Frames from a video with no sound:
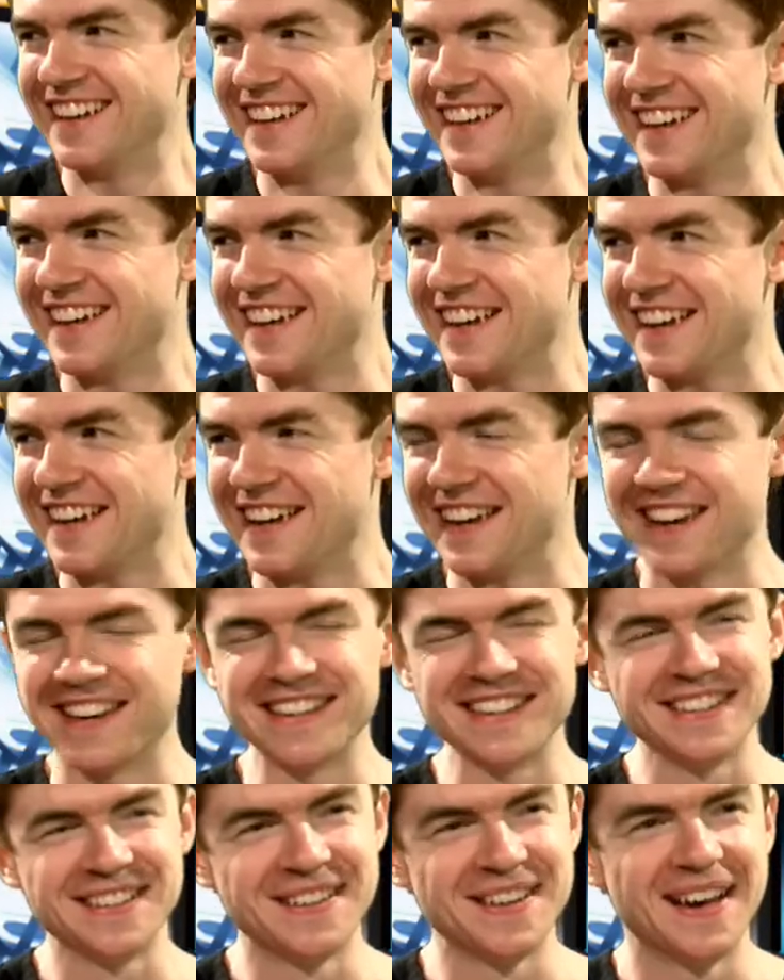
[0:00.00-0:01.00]
too sure
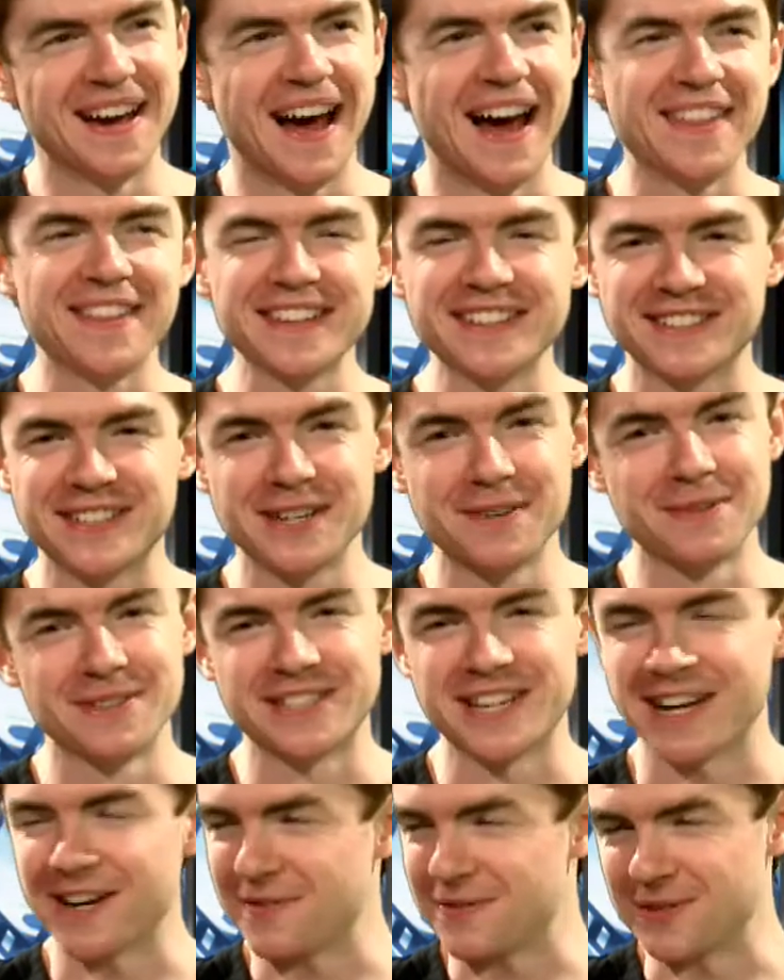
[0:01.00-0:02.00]
about that. I think uh, Tillman's
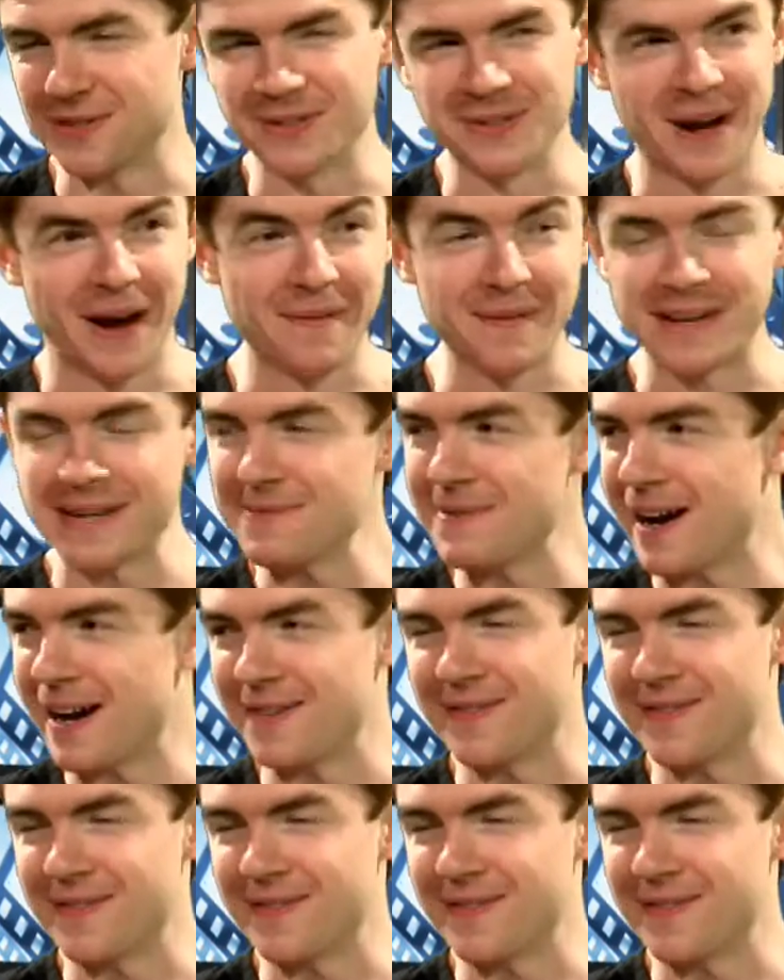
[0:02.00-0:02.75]
had a few. I mean he might have